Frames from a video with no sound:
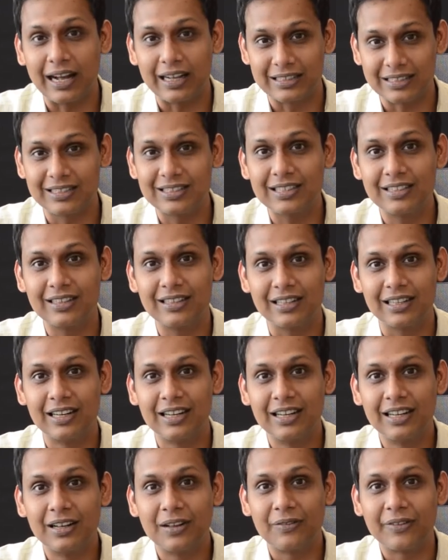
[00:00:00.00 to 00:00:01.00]

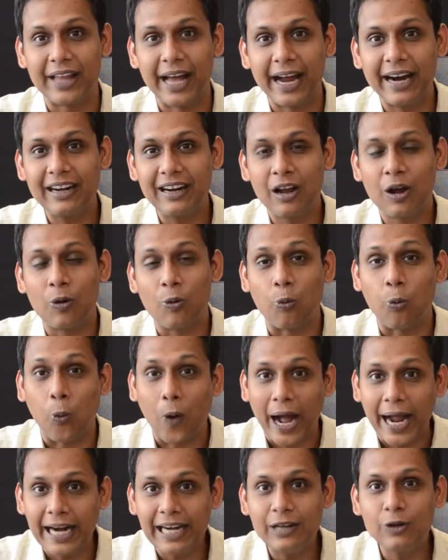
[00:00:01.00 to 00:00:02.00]
answer that
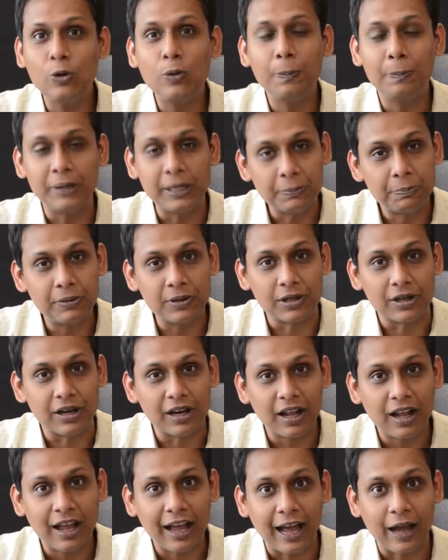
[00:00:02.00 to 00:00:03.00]
why do
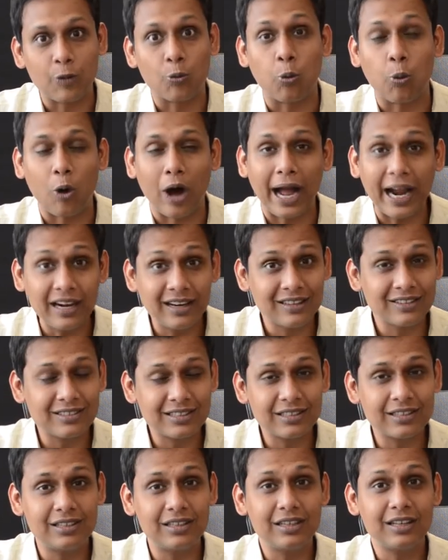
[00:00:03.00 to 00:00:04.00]
people and why
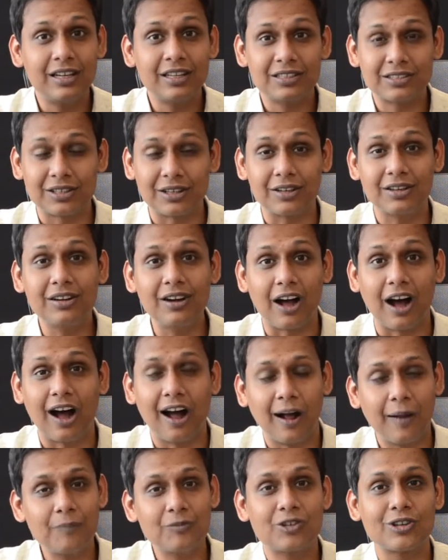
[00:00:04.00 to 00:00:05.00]
does the certain
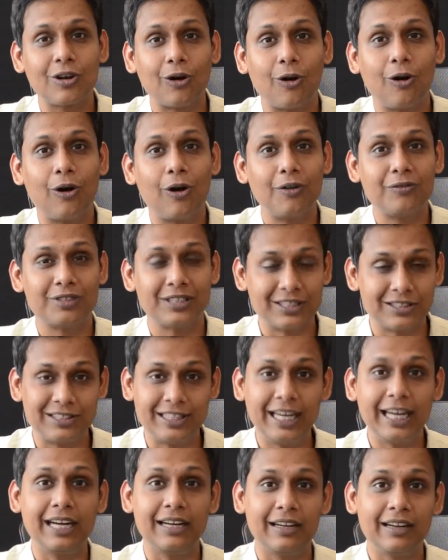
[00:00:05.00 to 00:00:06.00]
arms of the
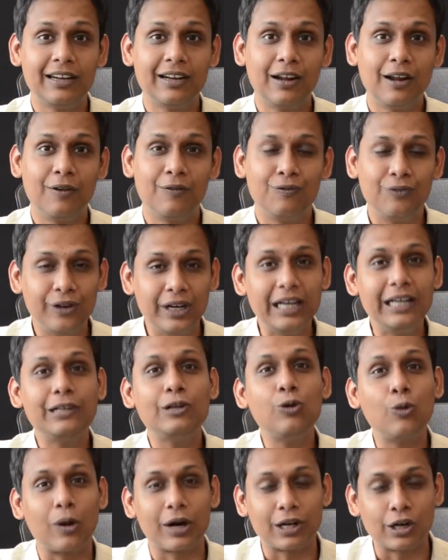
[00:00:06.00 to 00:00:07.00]
state
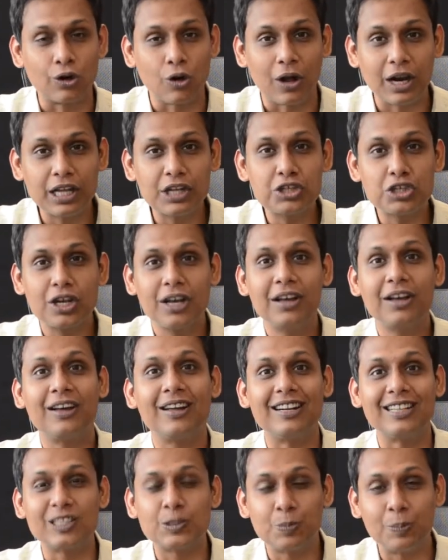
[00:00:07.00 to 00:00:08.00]
fail to acknowledge,
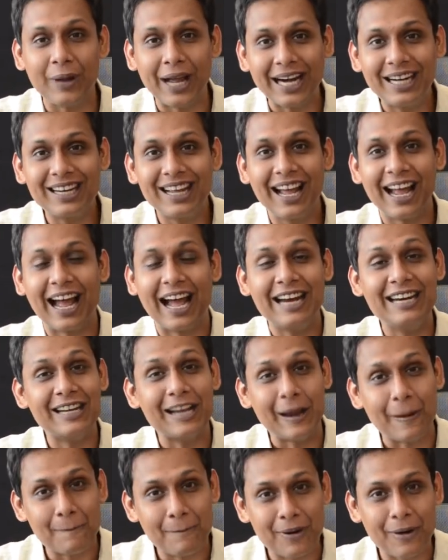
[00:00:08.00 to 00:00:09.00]
respect
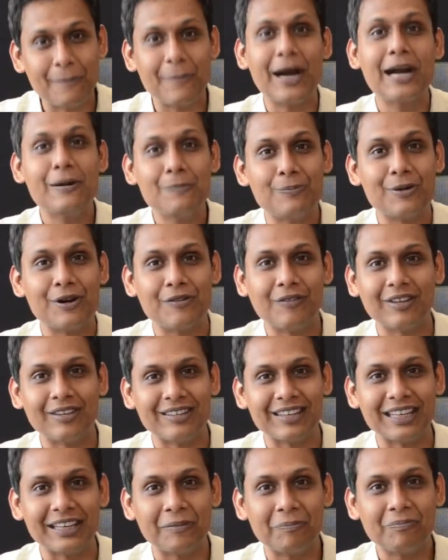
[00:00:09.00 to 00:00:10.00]
and implement privacy.